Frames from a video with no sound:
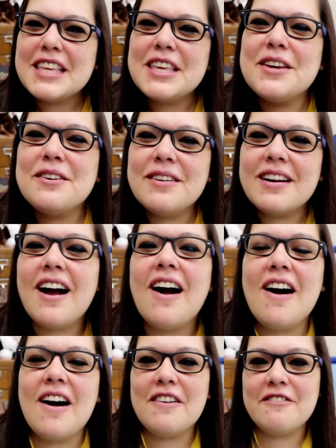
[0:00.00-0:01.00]
You are
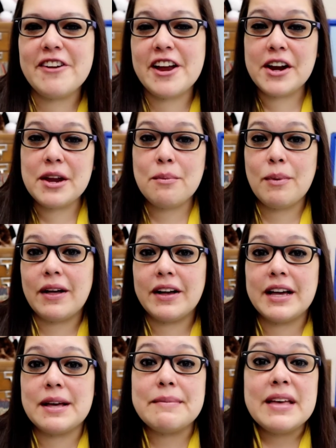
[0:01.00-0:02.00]
all very
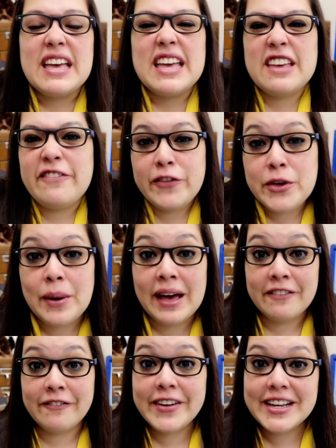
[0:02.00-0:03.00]
welcome. If you
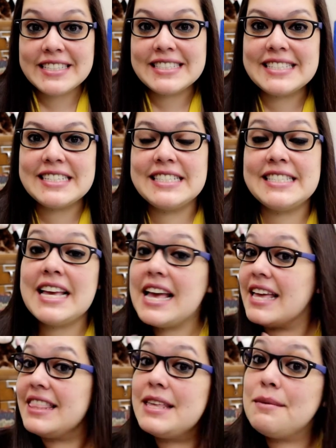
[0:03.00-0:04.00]
had fun
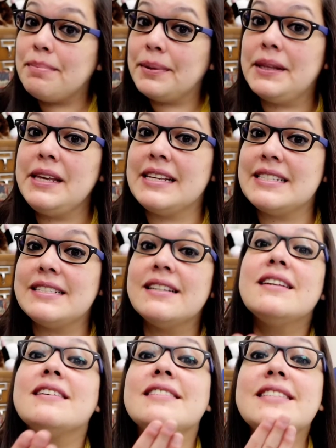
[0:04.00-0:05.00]
today, then please
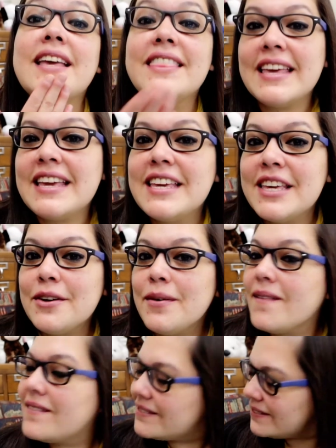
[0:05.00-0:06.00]
say thank you.